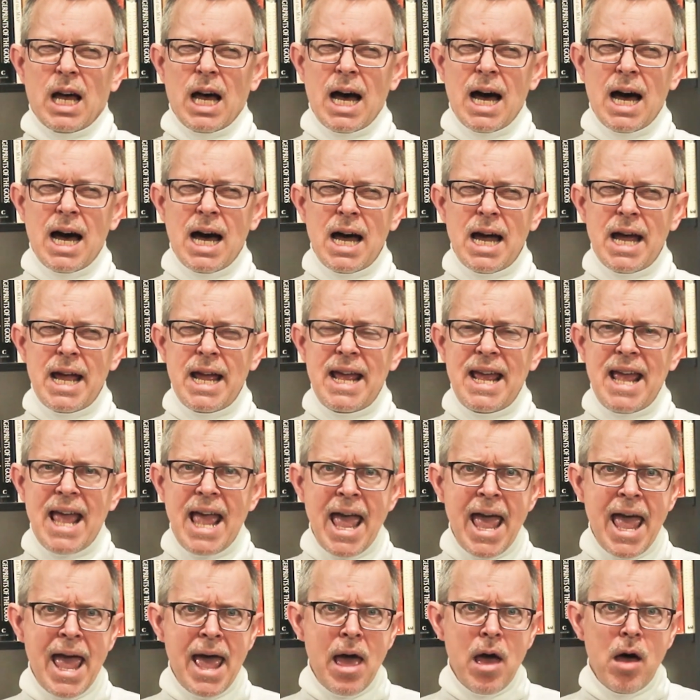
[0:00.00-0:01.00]
I
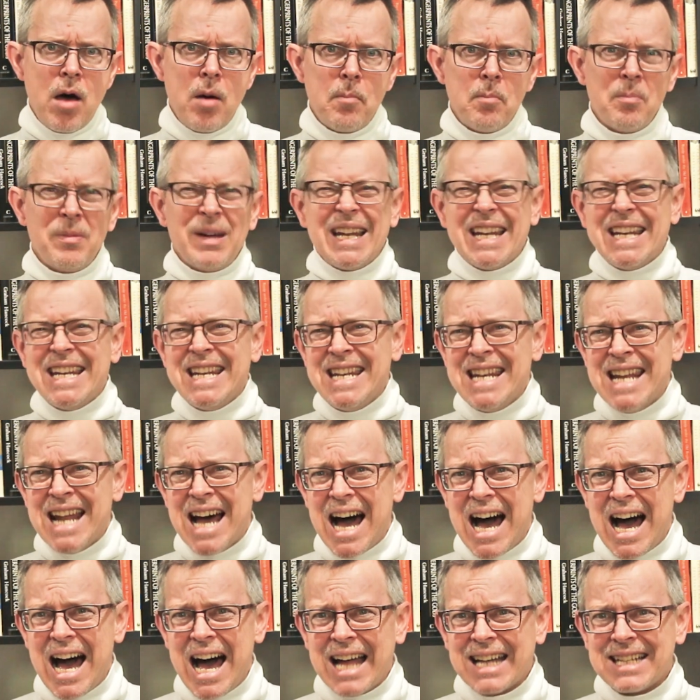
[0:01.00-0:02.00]
am
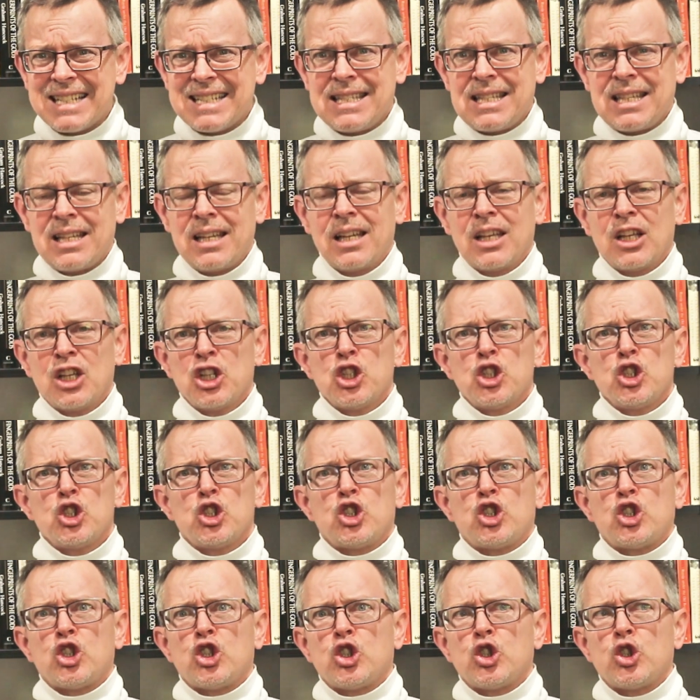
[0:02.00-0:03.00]
not
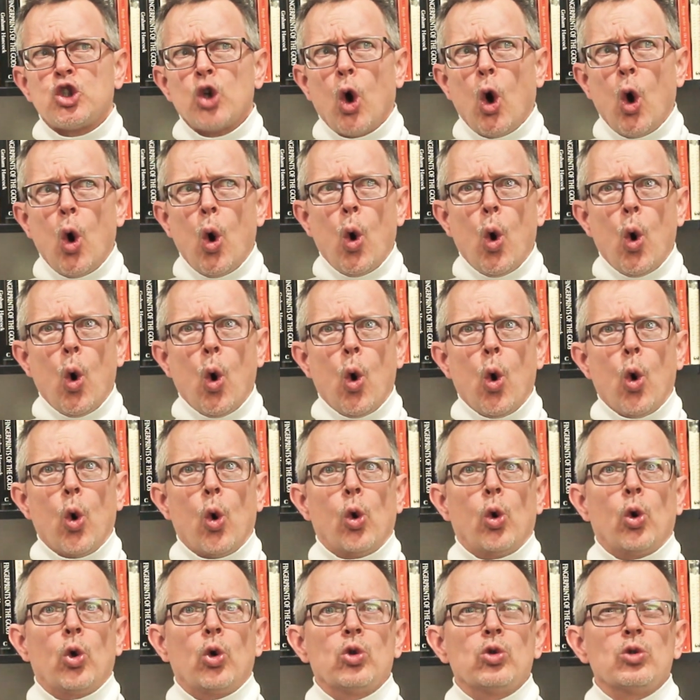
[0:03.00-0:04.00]

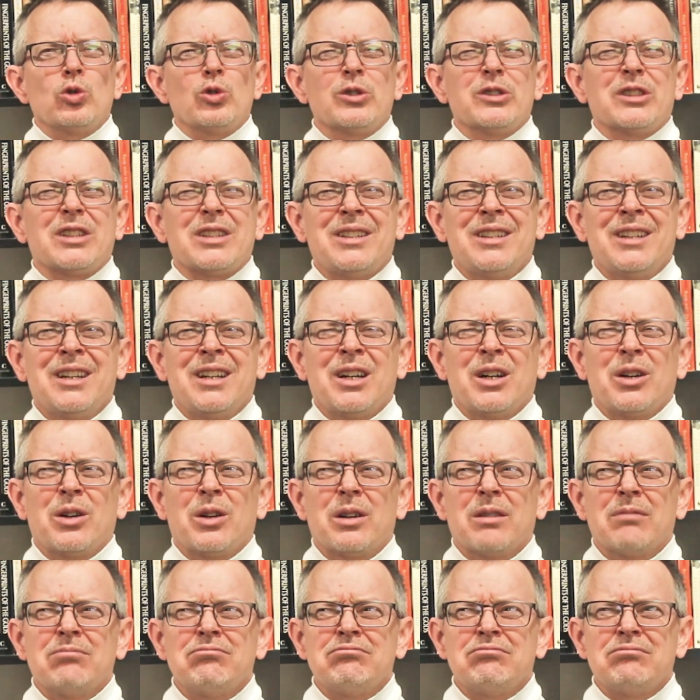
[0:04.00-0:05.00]
sold.
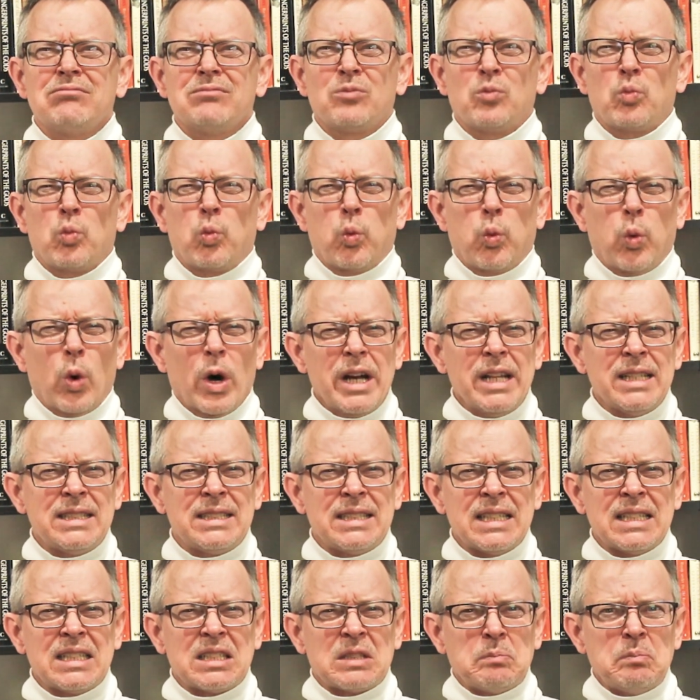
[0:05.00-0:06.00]
What
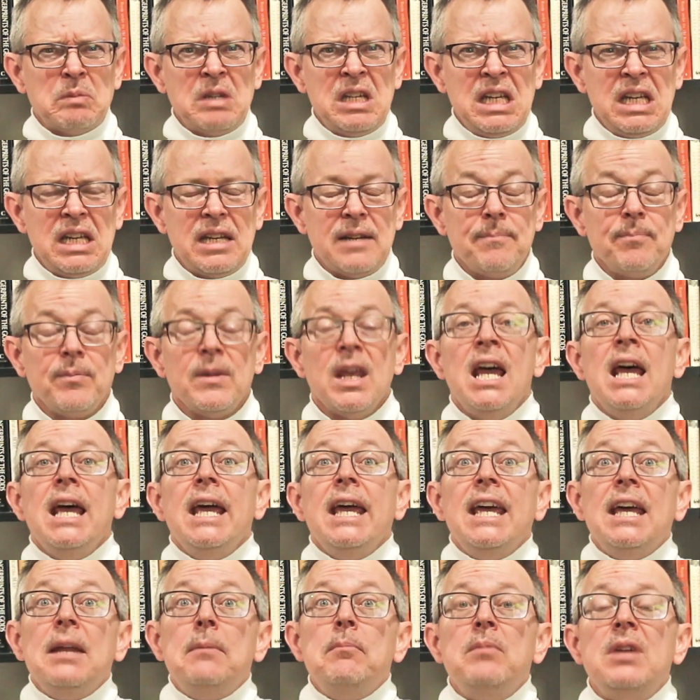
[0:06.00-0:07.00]
does this mean?
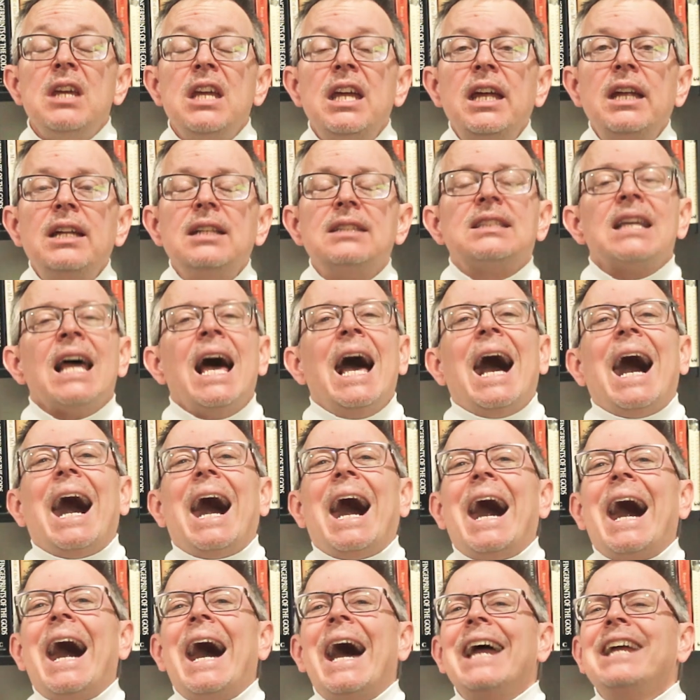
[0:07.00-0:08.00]
It means
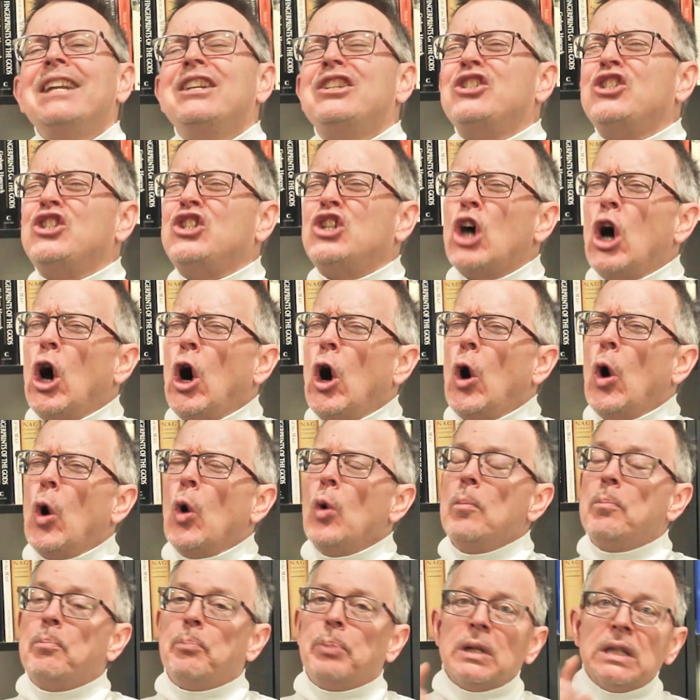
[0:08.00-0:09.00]
I
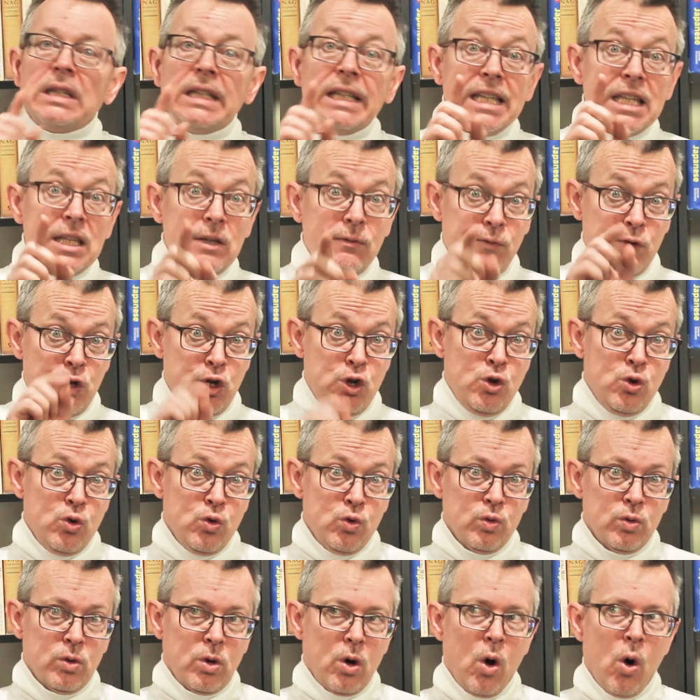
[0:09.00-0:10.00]
don't believe
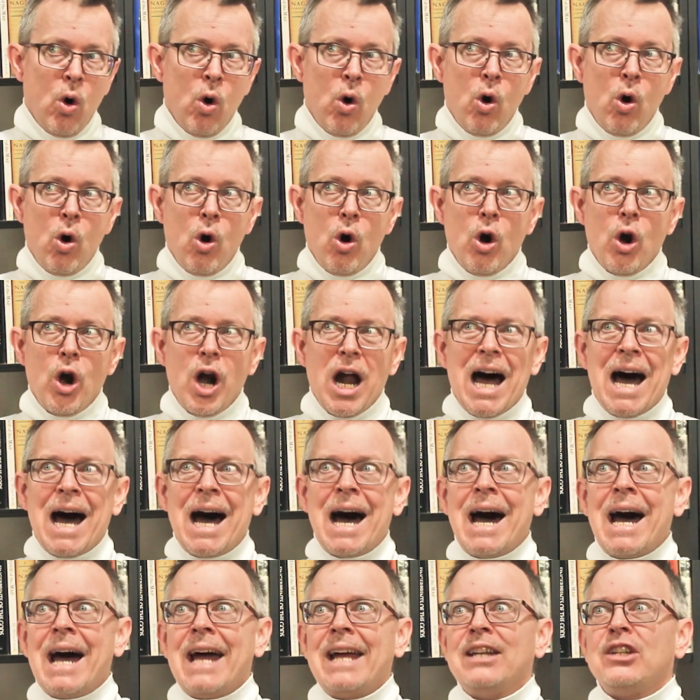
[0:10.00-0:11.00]
you or
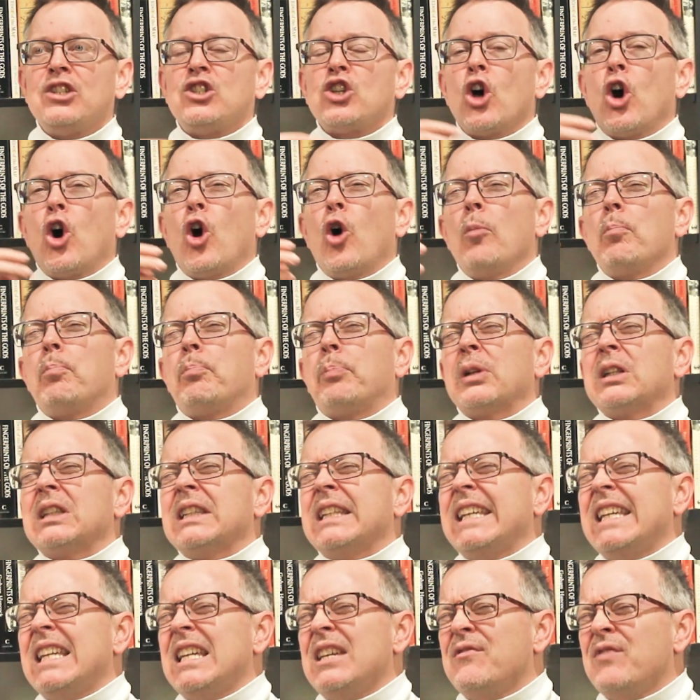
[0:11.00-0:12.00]
I don't
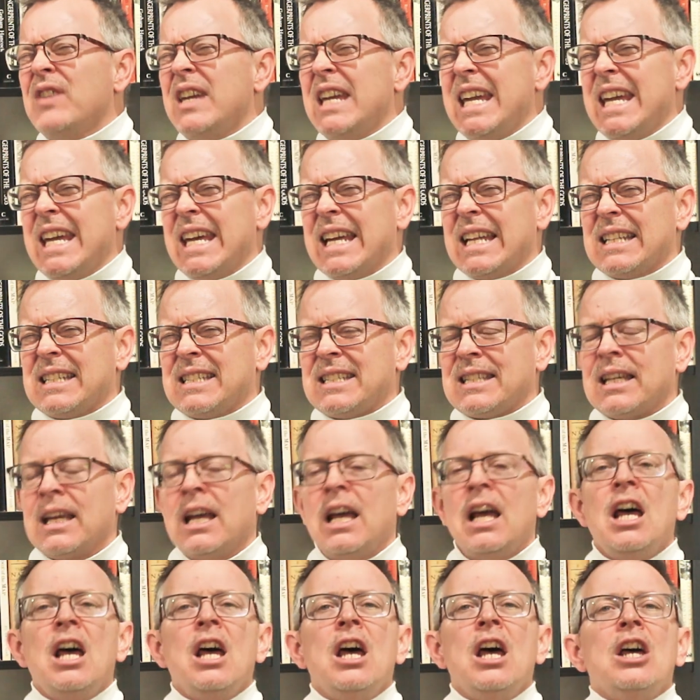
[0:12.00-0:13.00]
believe it.
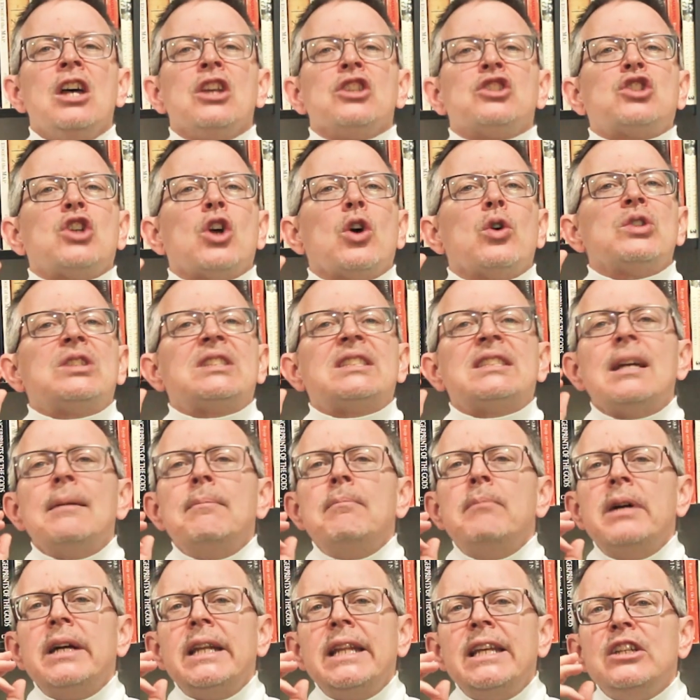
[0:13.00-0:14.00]
So
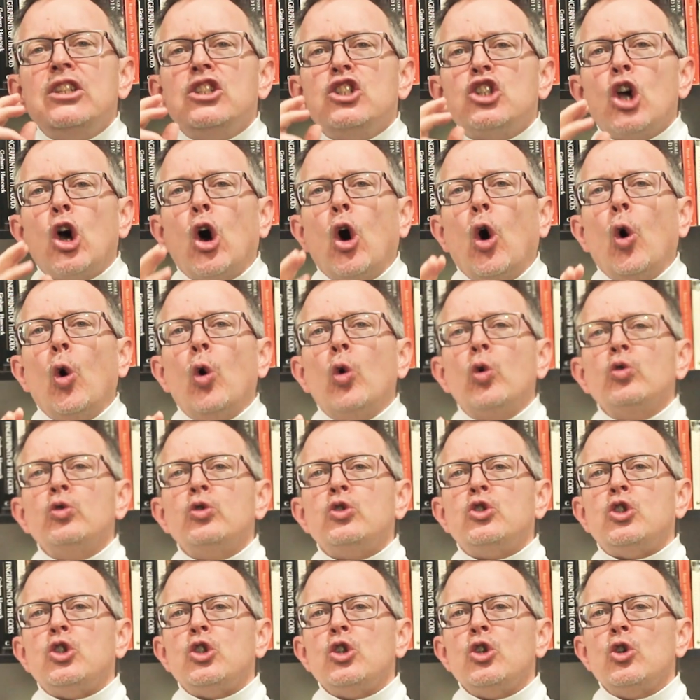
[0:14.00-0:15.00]
somebody
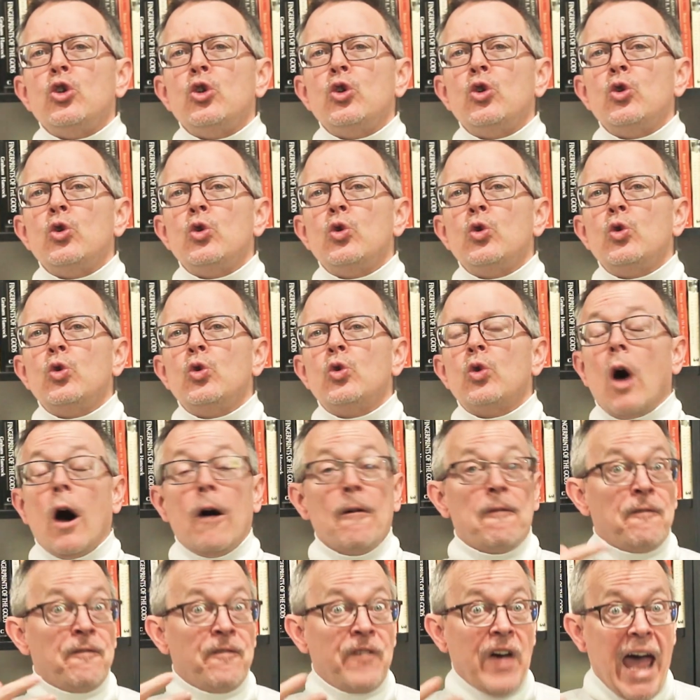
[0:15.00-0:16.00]
told you
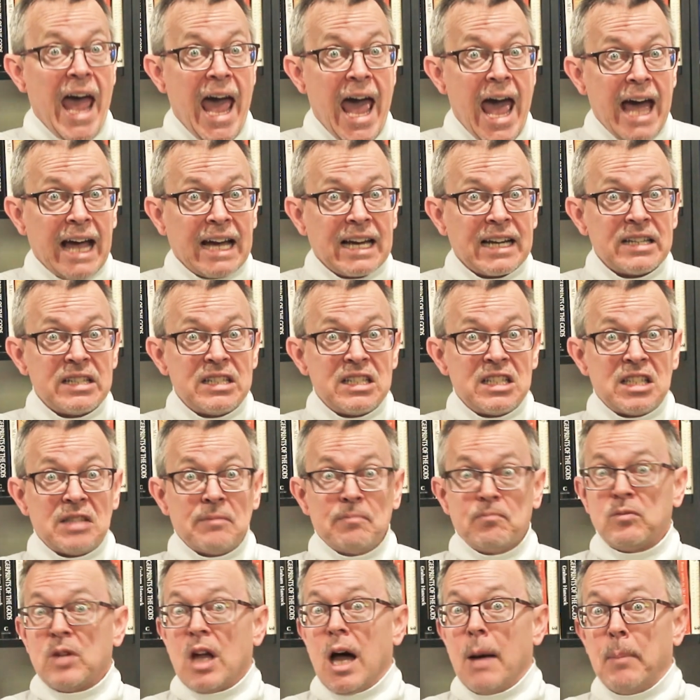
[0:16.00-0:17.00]
a
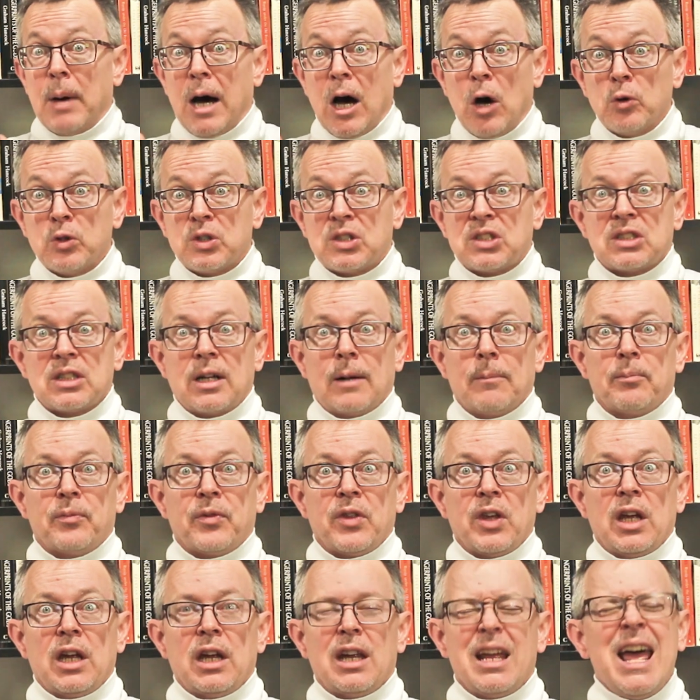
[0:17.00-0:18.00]
fact about
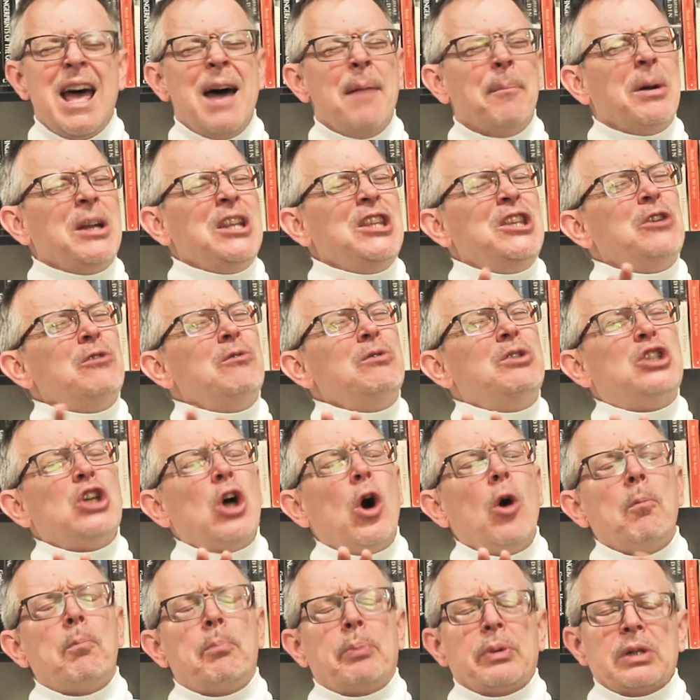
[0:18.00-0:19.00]
something, but you
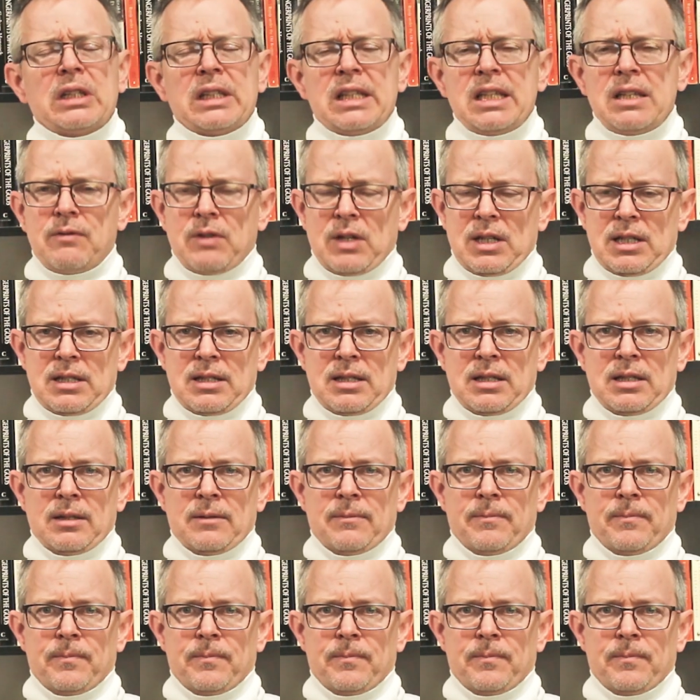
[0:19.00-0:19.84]
don't believe it.